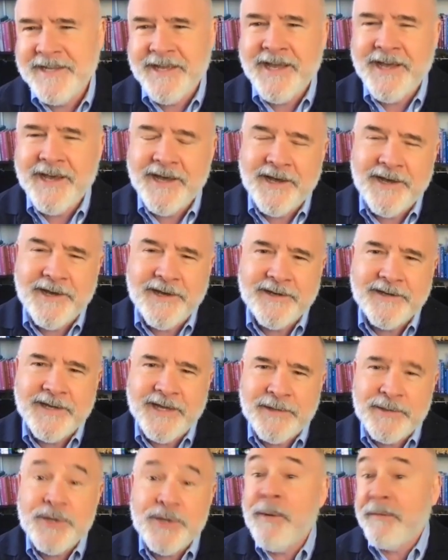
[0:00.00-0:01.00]
uh,
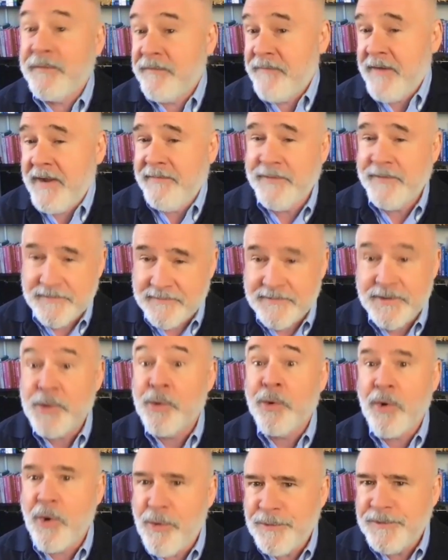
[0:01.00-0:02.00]
and you have to find this,
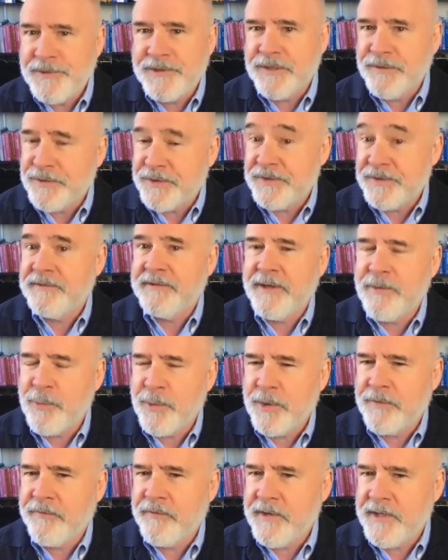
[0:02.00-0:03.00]
your own solutions that
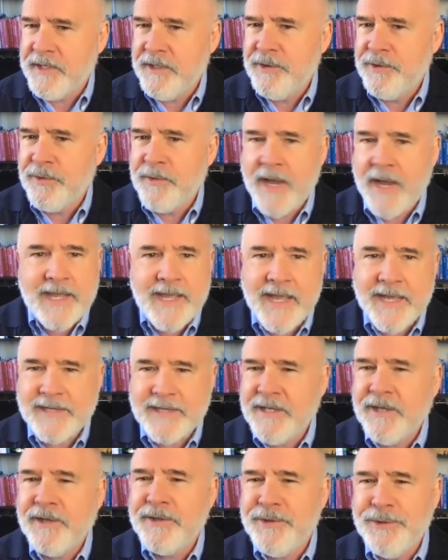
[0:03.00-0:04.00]
work for you. I can't
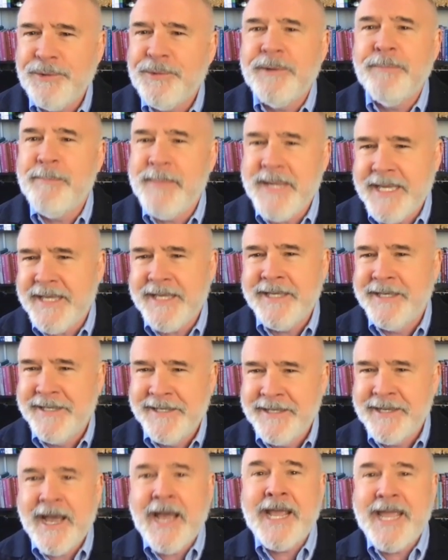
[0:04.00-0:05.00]
tell you to be.
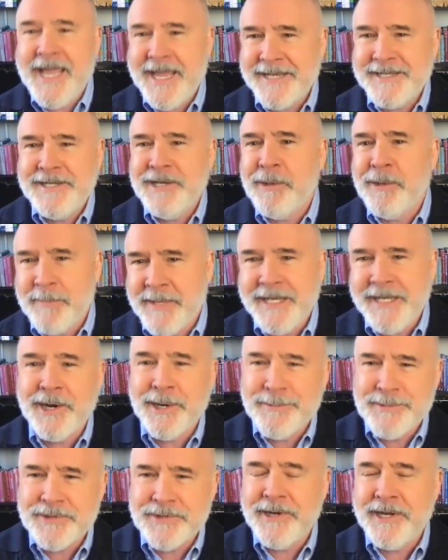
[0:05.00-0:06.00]
I can't tell Pete
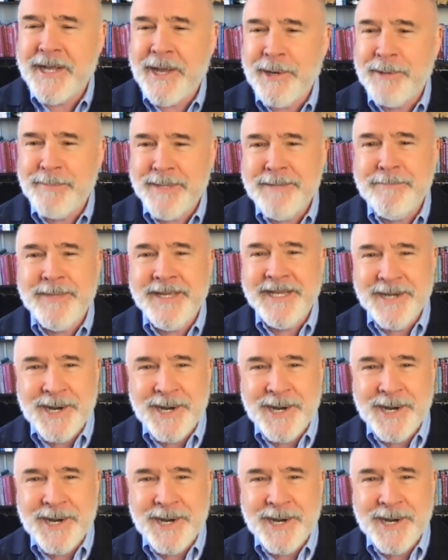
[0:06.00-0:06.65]
Armstrong how to be Pete